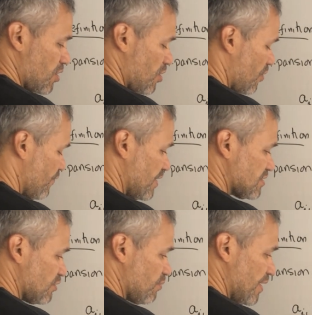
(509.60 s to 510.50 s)
of the
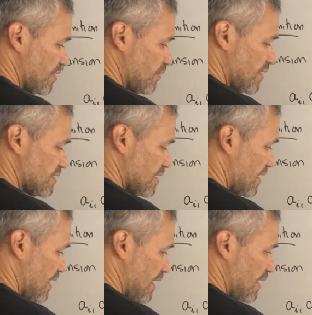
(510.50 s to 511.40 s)
submatrix
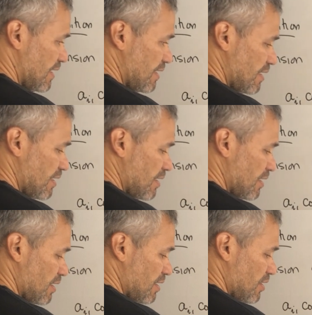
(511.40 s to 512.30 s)
A
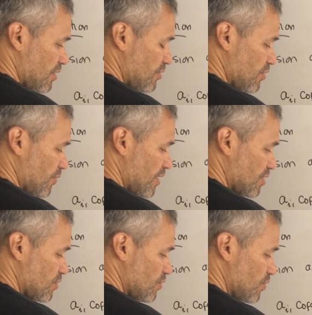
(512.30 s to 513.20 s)
3,
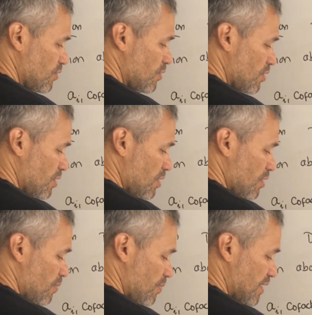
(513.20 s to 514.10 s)
2.
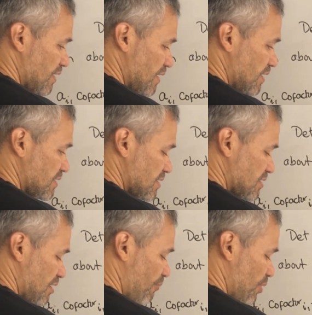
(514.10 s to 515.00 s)
But this
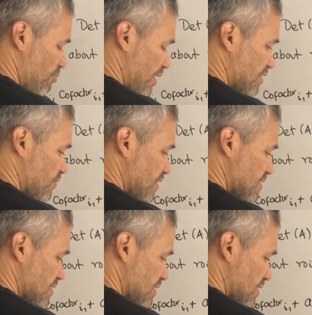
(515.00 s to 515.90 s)

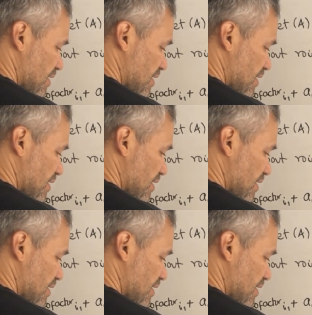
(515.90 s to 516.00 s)
submatrix